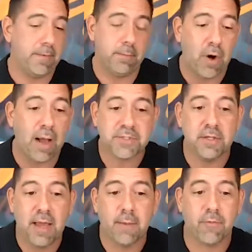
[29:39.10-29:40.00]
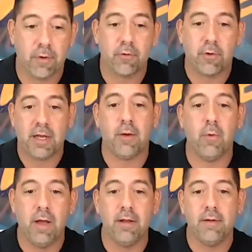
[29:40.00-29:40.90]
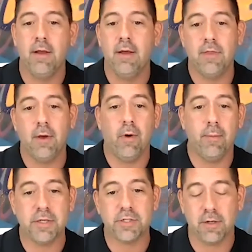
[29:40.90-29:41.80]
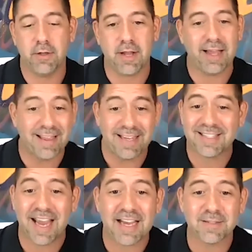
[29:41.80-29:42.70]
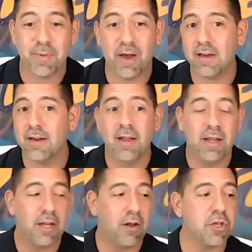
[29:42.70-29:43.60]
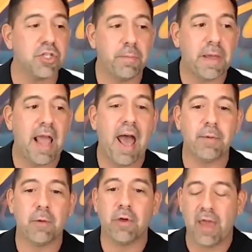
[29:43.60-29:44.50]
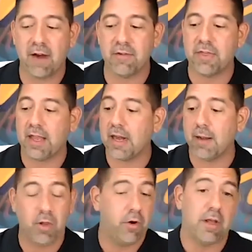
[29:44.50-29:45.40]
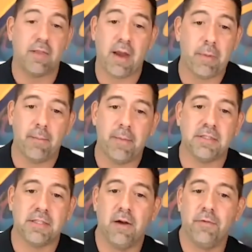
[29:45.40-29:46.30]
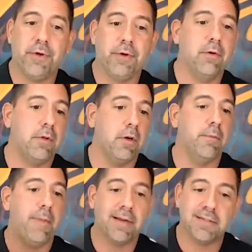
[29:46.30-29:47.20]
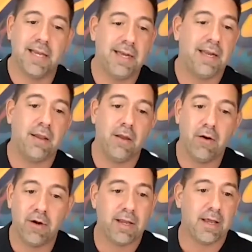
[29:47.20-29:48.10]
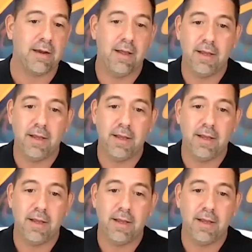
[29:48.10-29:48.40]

props to them for creating what the woman should look like these days. But, you should be happy with everything. And I'm learning that about myself through, meditating and learning and,